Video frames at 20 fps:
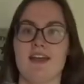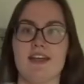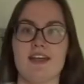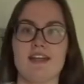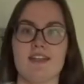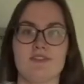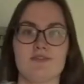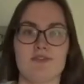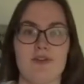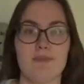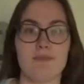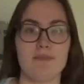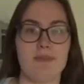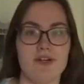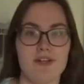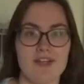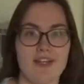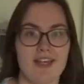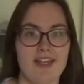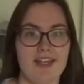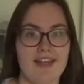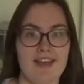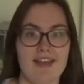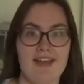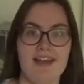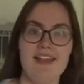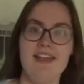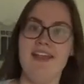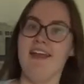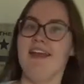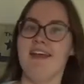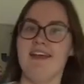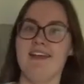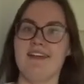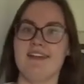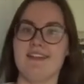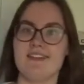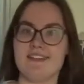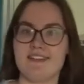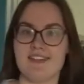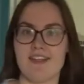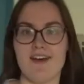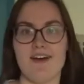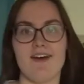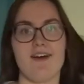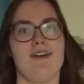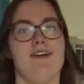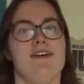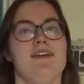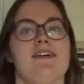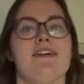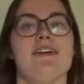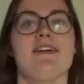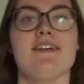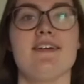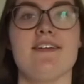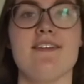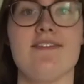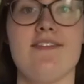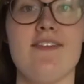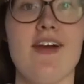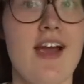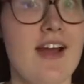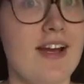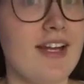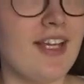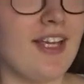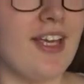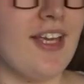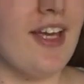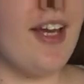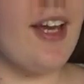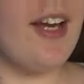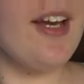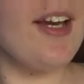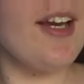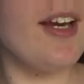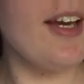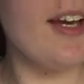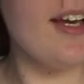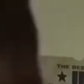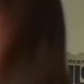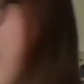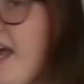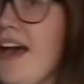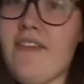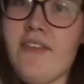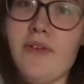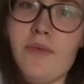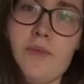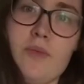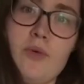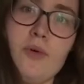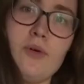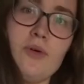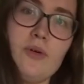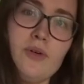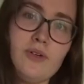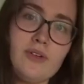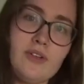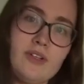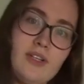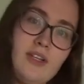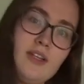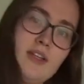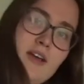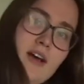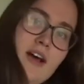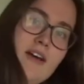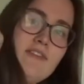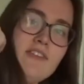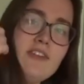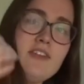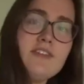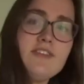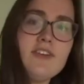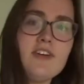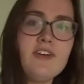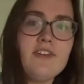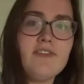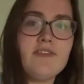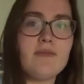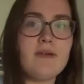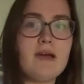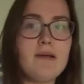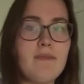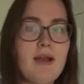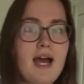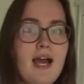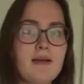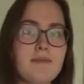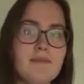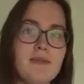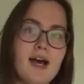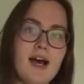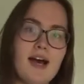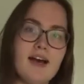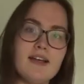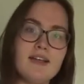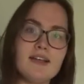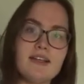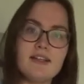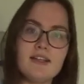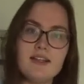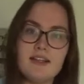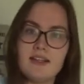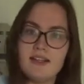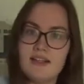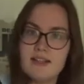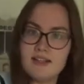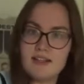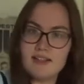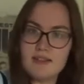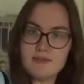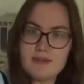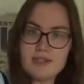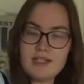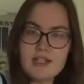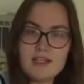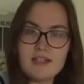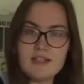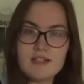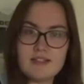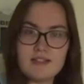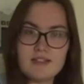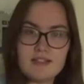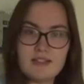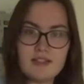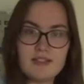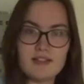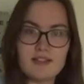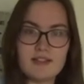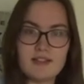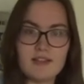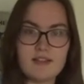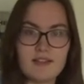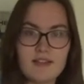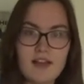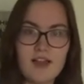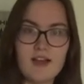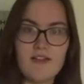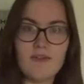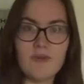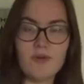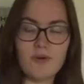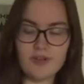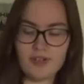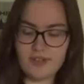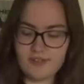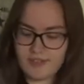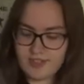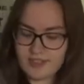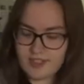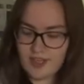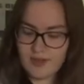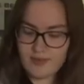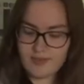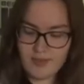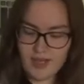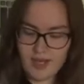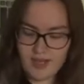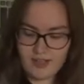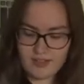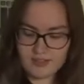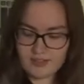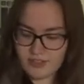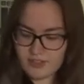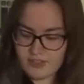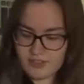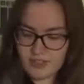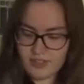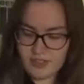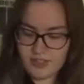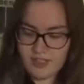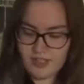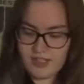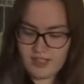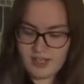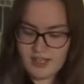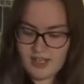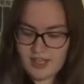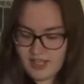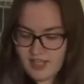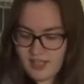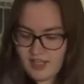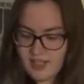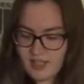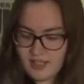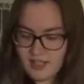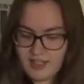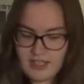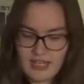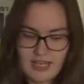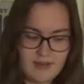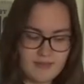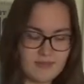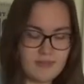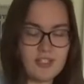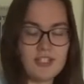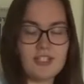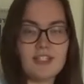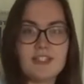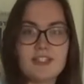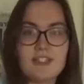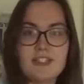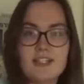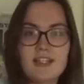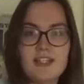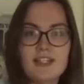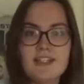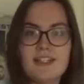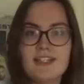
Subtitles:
is from Monki, so very cute. We haven't worn, I feel sorry for my black bag because I've worn it for so much and now I'm just,